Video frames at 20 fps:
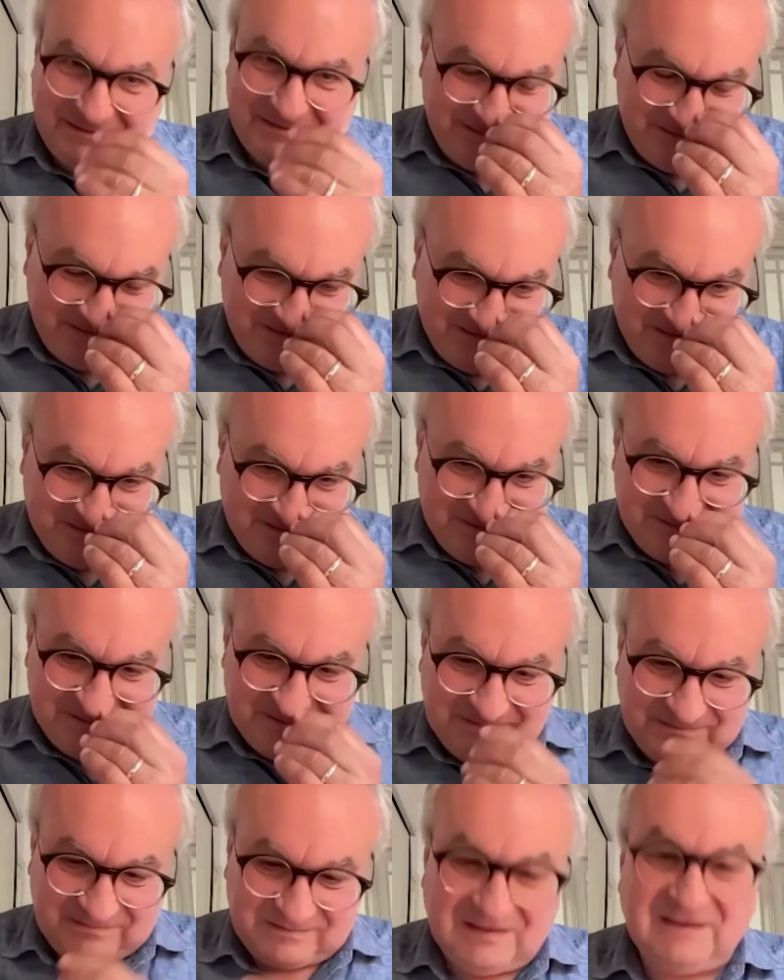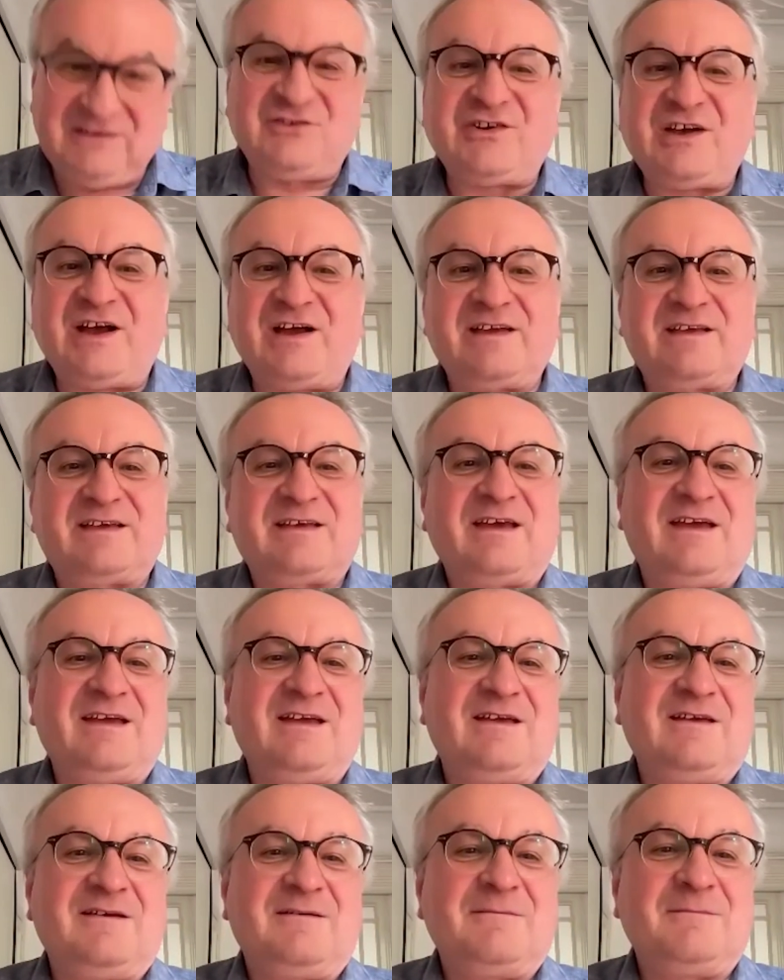uh, C G I
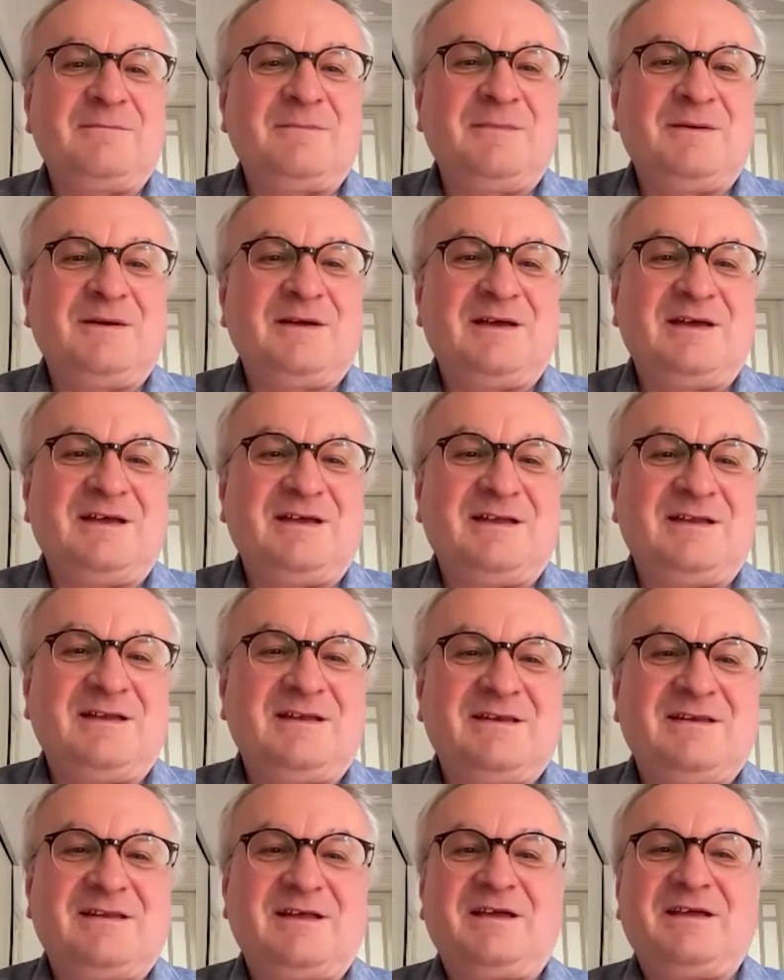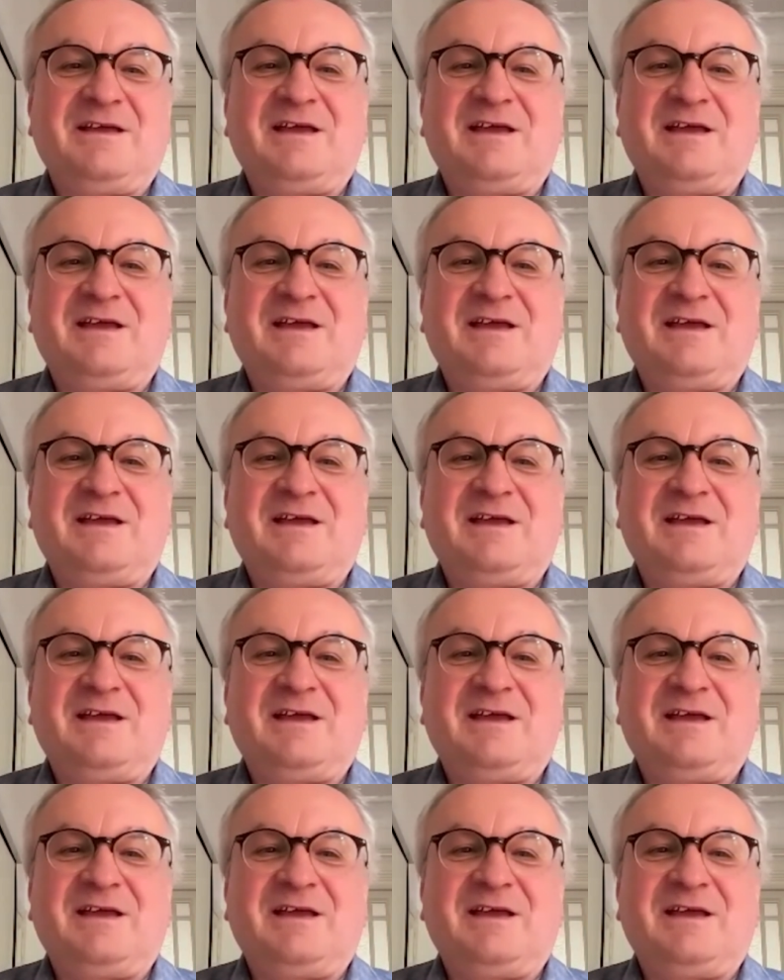came and I